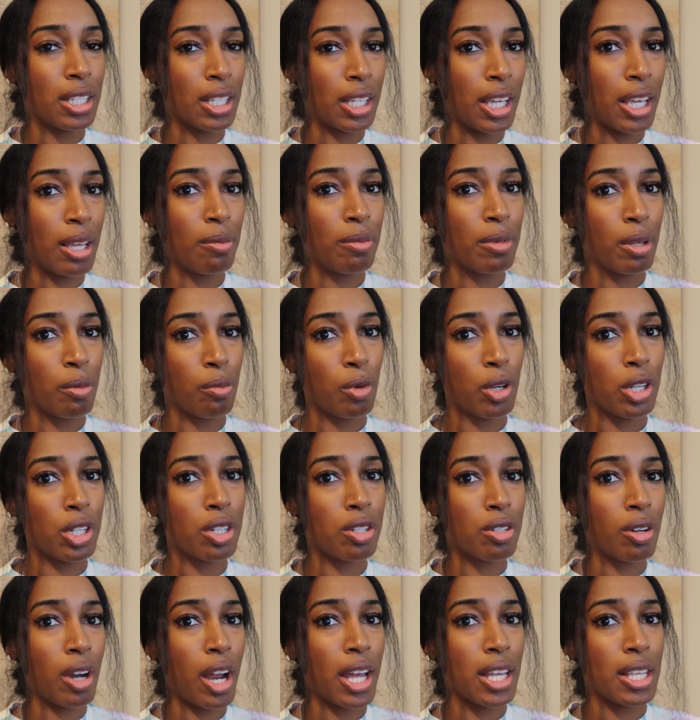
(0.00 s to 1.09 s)
to keep them
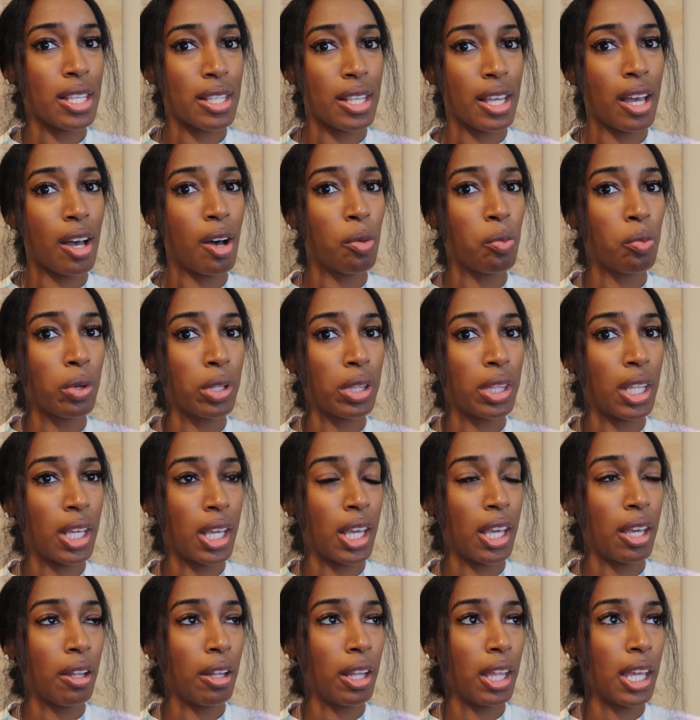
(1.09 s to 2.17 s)
moisturized to help with the
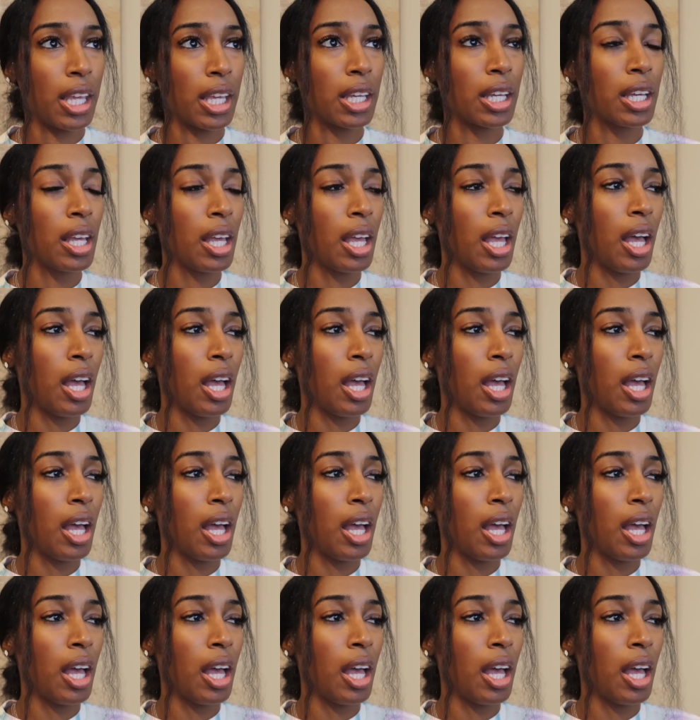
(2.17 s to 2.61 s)
healing.